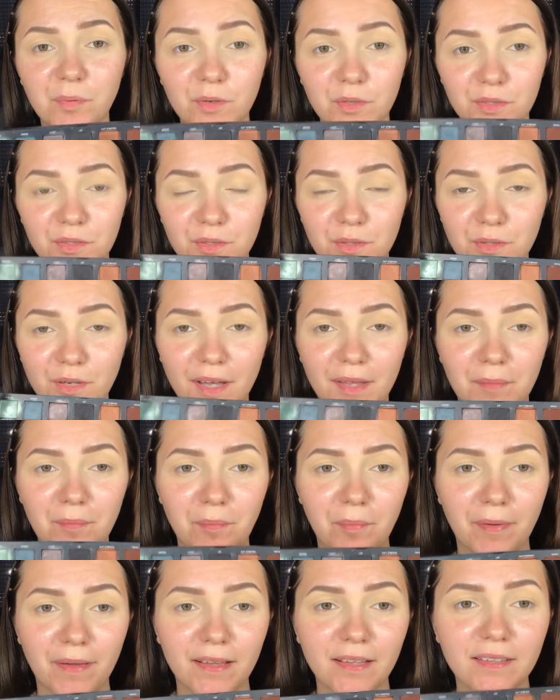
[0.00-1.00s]
Burnt
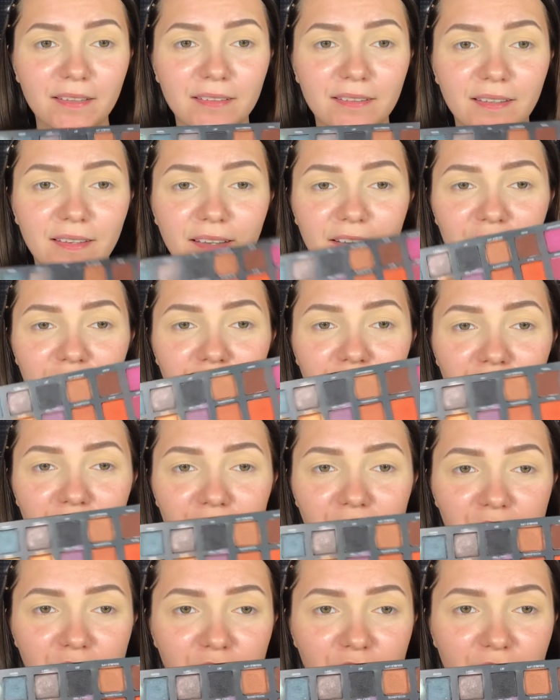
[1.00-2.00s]
Around palette, and
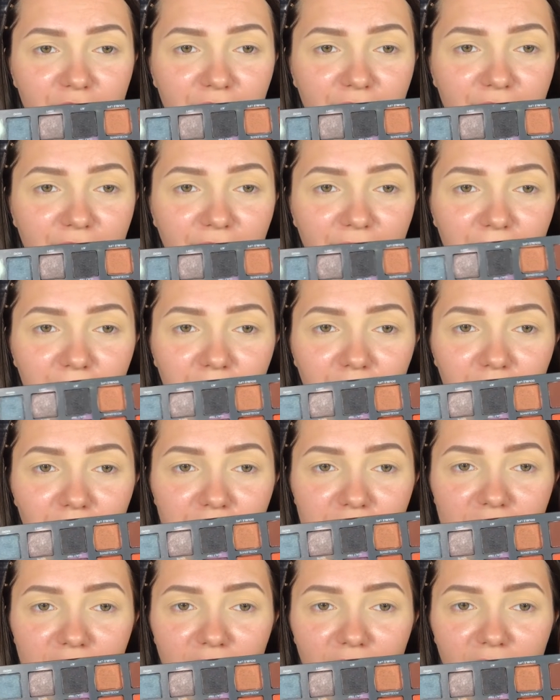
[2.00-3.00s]
first shade I'm
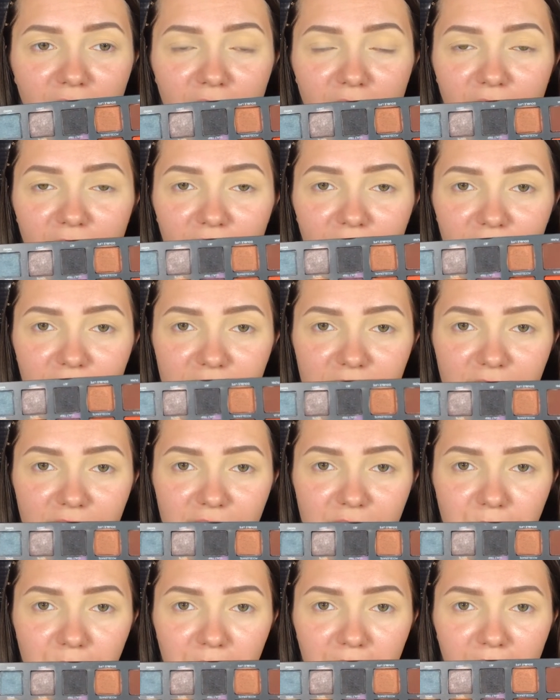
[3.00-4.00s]
using is
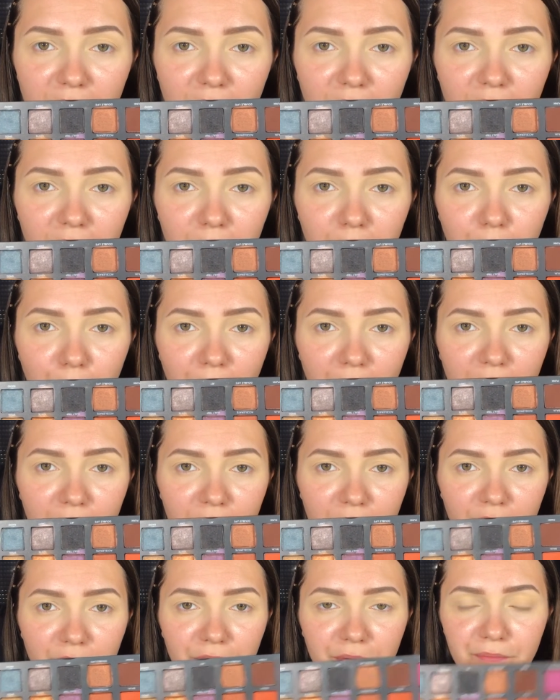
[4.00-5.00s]
this one called
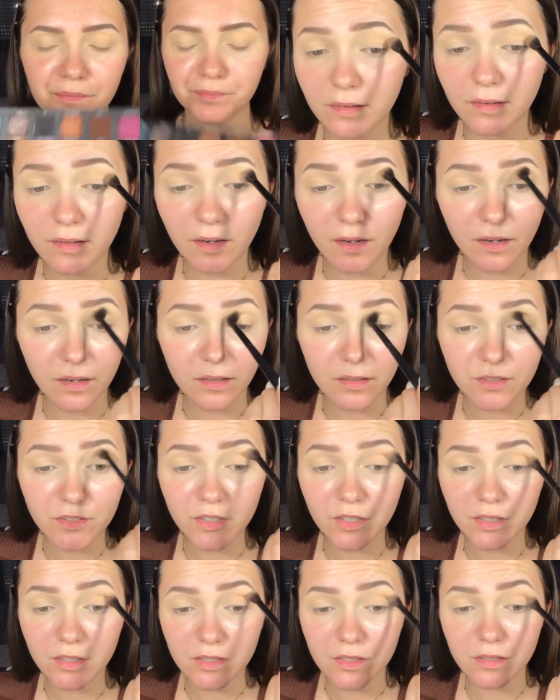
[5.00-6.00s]
Weekender. And I'll
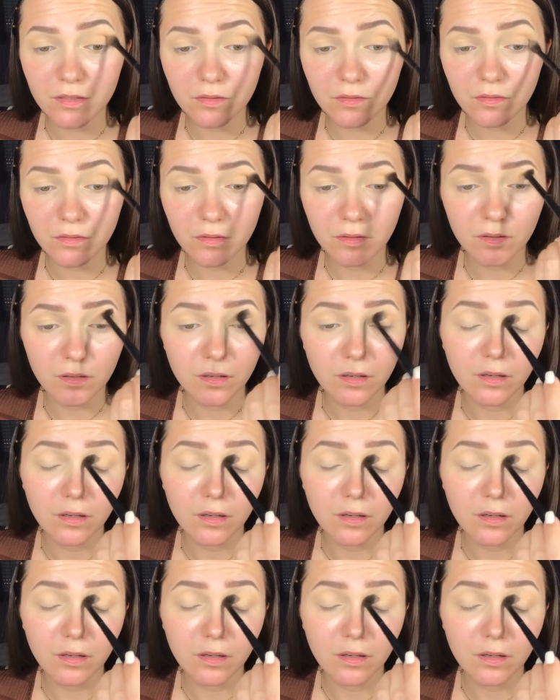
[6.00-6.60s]
just do